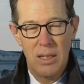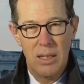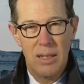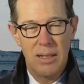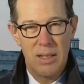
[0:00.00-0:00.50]

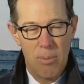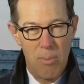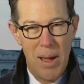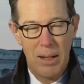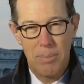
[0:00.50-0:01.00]
in a
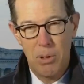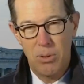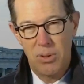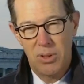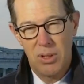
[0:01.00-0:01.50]
diplomatic
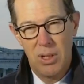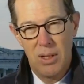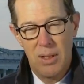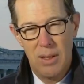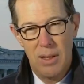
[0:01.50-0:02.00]
post
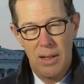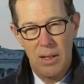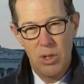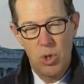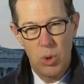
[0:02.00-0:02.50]

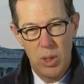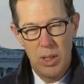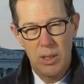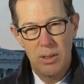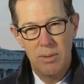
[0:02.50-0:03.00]

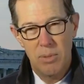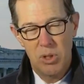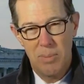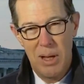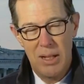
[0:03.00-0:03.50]
should
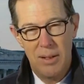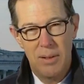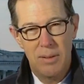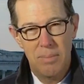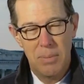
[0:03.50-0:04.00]
Mr. Biden
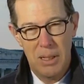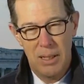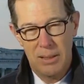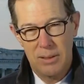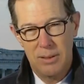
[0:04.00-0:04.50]
be
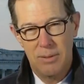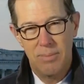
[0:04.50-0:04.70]
elected.